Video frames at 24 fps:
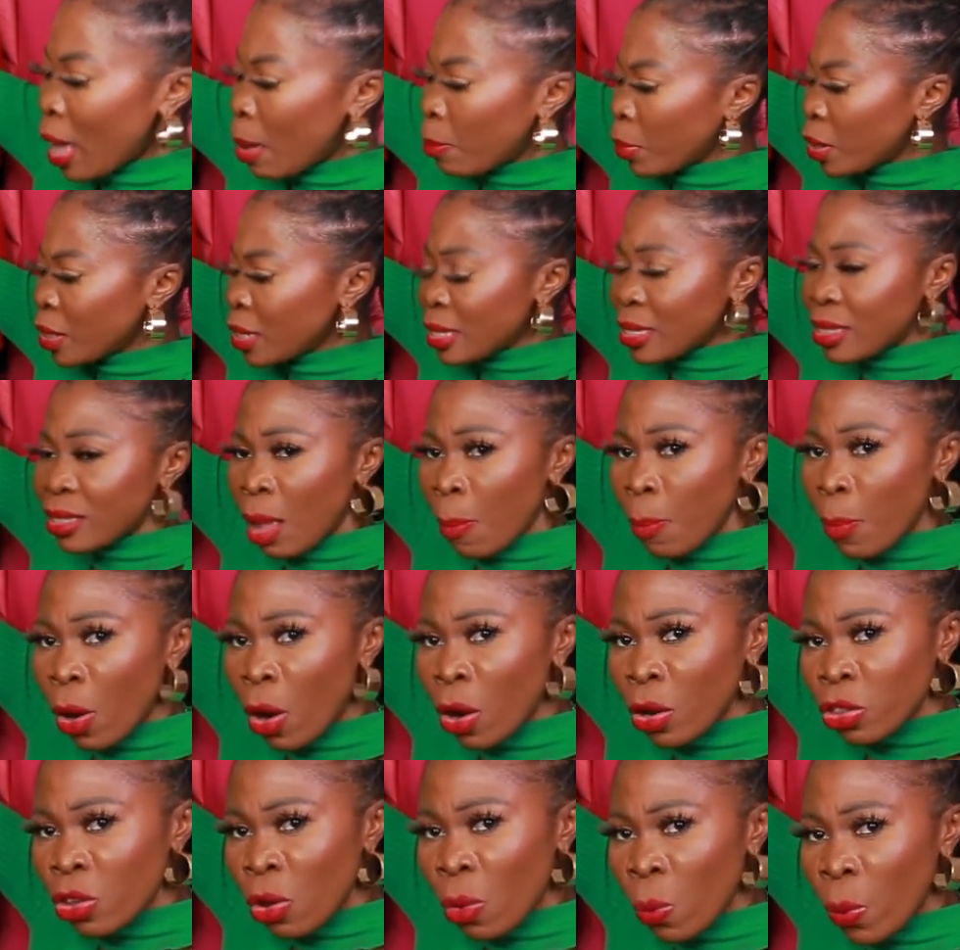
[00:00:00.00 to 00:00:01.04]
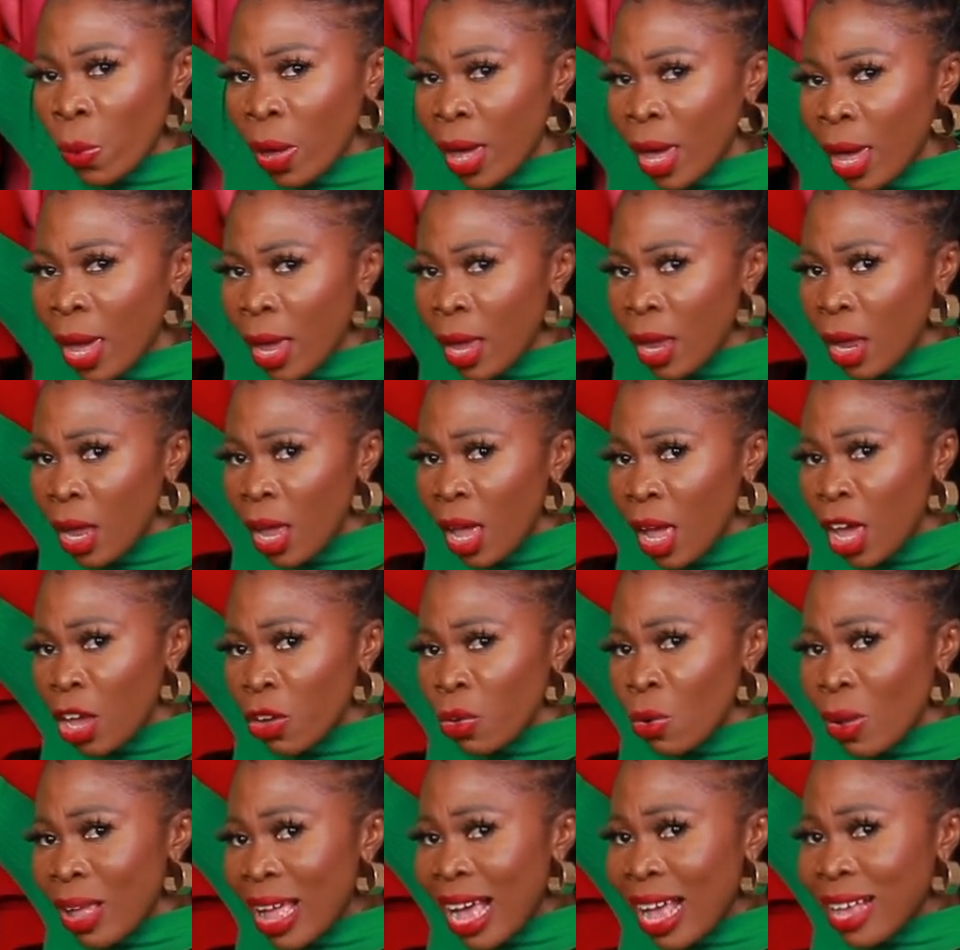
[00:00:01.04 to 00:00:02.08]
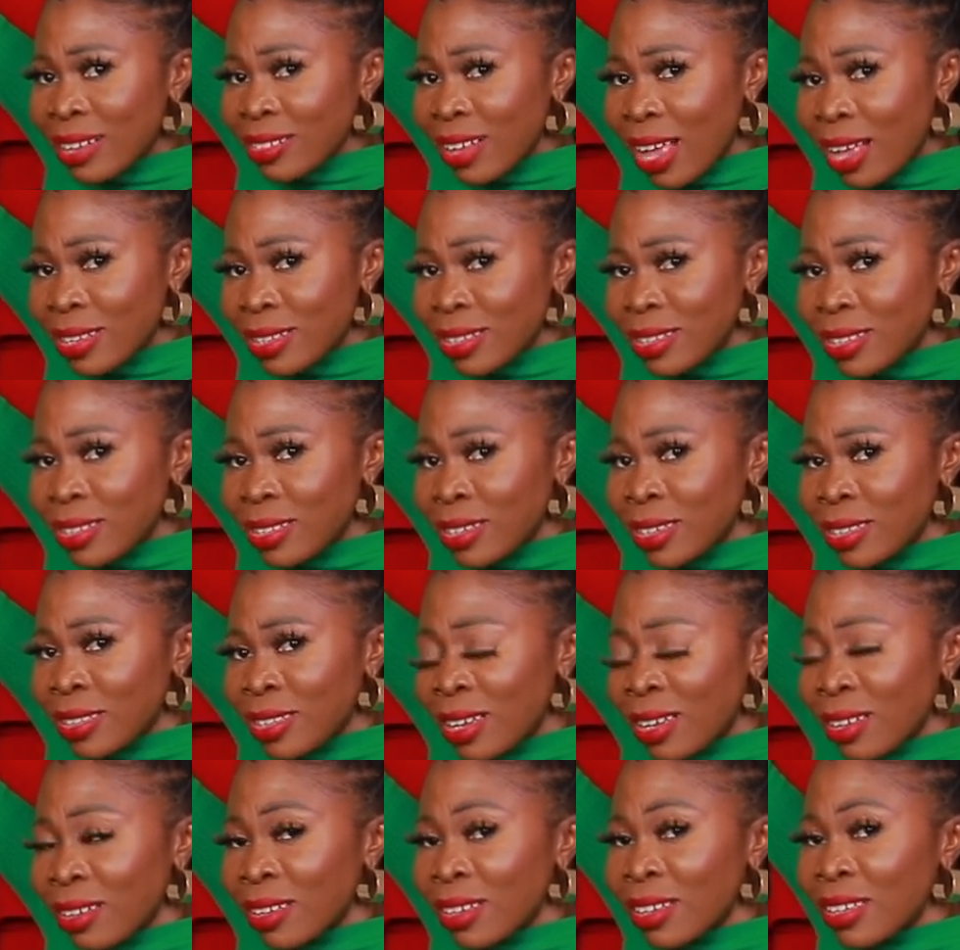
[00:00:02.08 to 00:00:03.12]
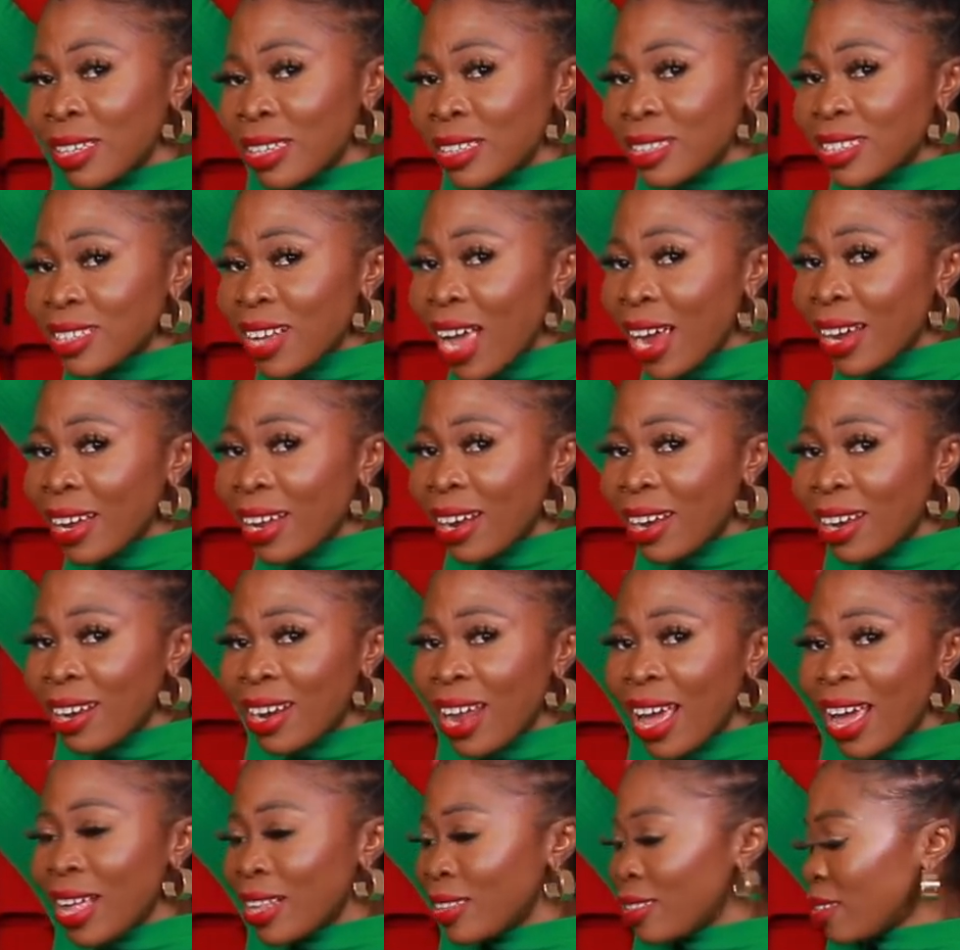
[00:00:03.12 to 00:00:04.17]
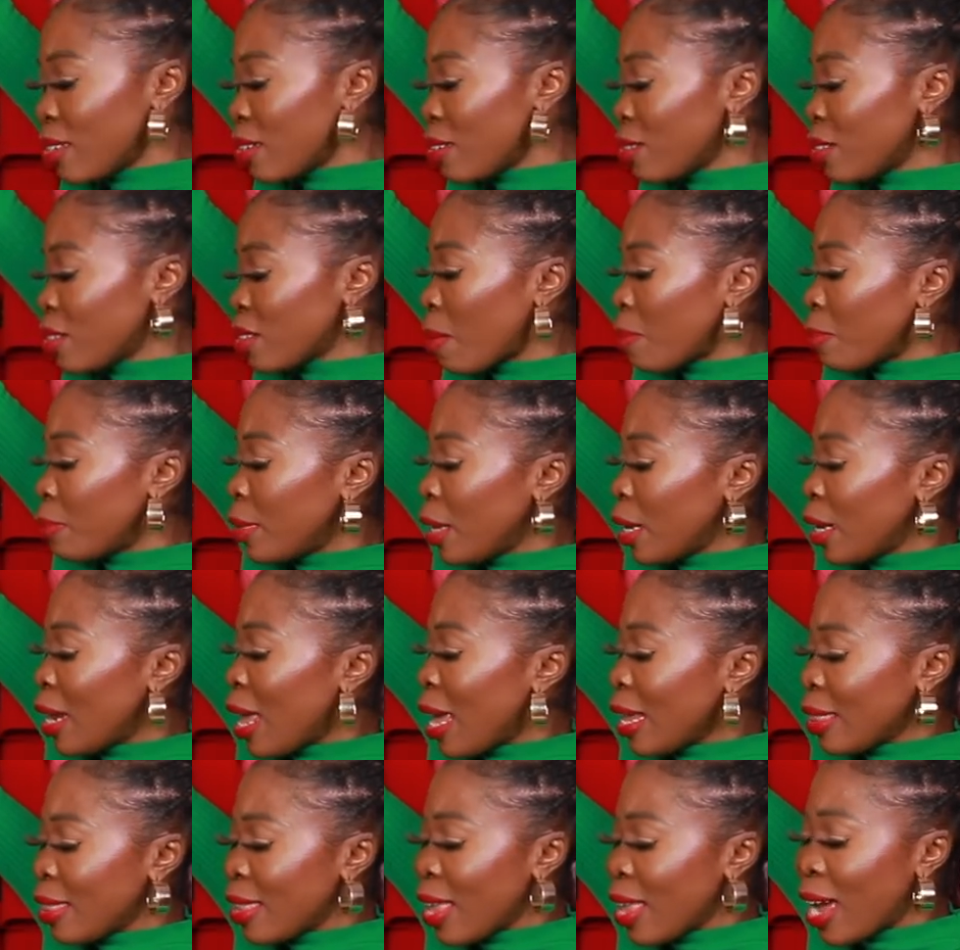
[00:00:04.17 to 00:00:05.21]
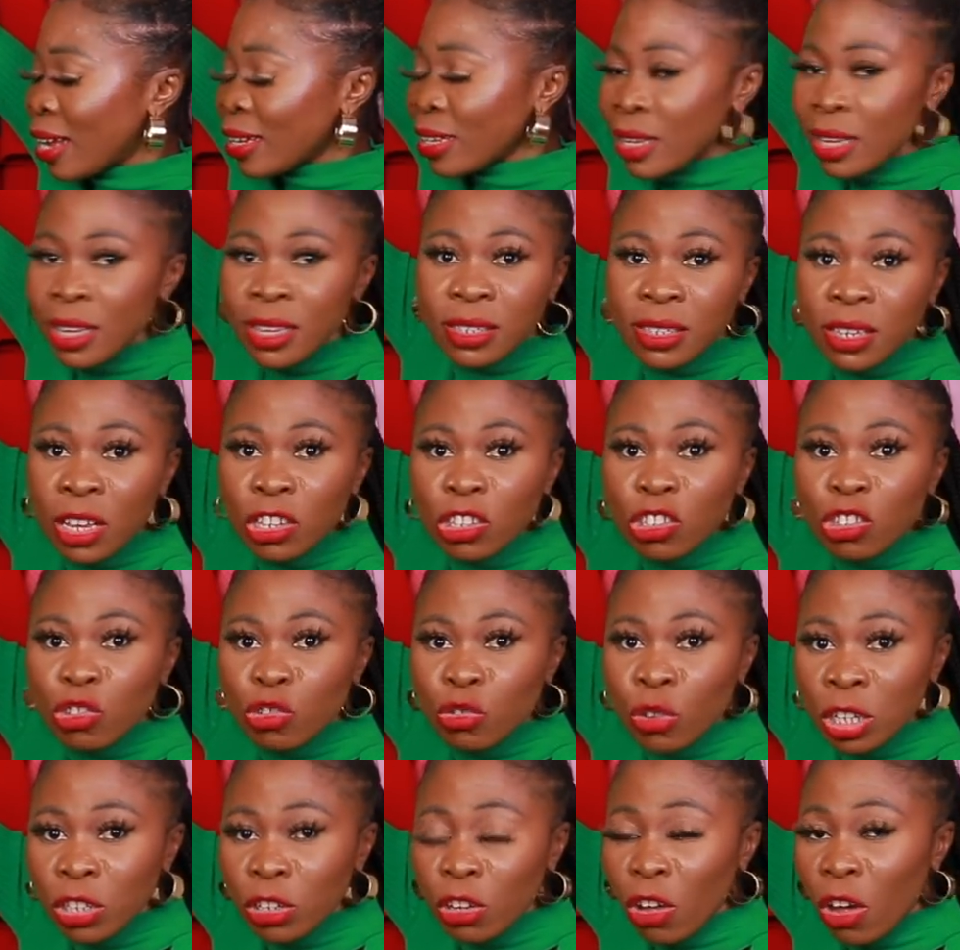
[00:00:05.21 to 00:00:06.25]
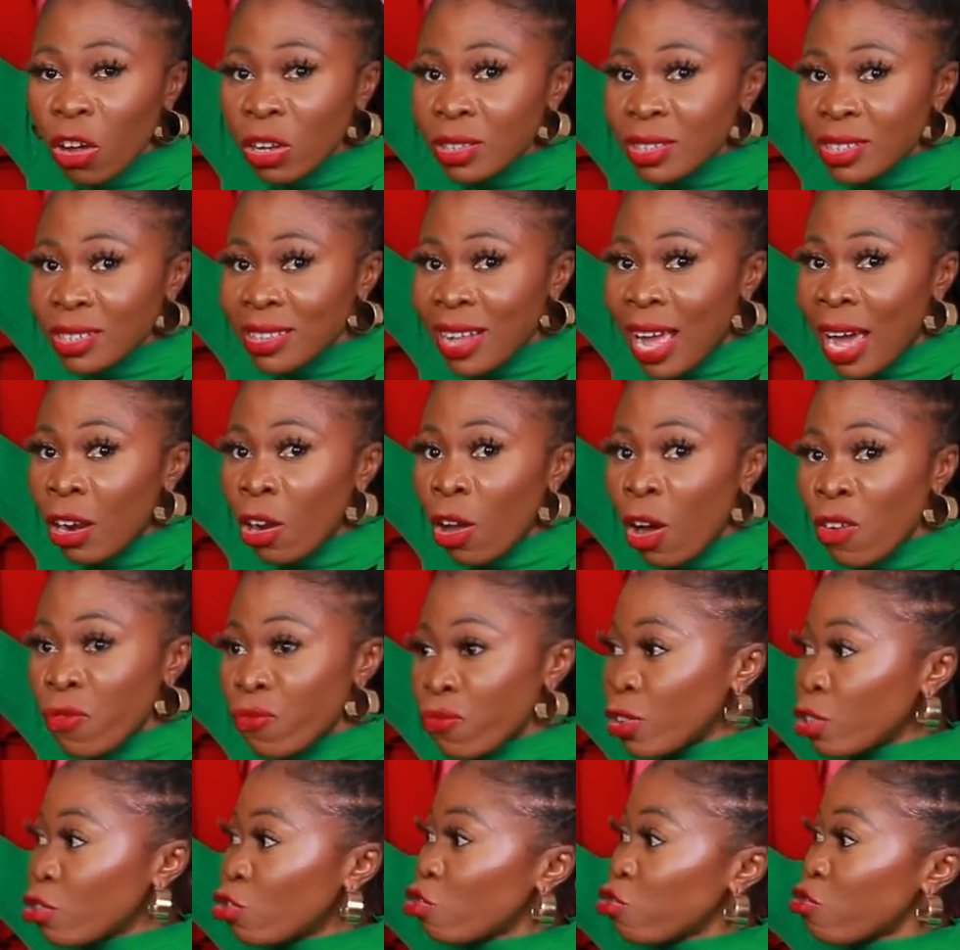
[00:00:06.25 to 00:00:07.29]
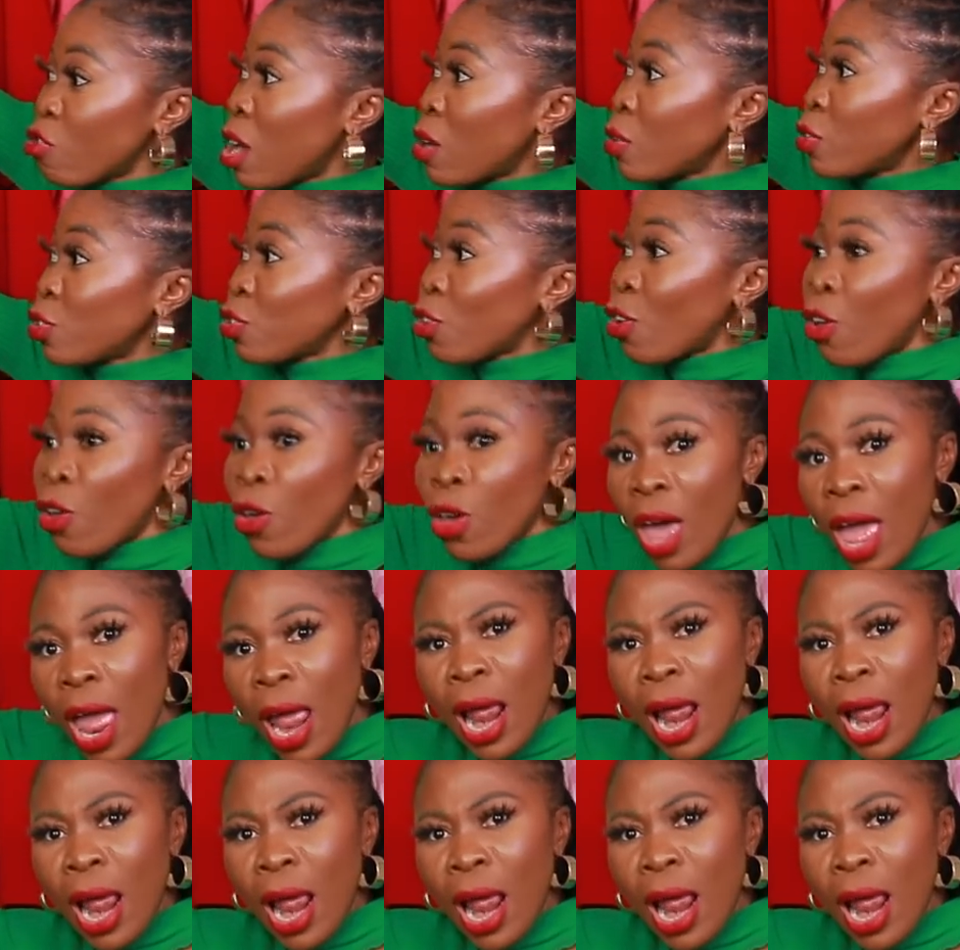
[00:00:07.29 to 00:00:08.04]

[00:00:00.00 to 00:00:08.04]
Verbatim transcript: I'm gonna step all the way and you guys can see the entire length, something like that. It's a straight cut style of a trouser,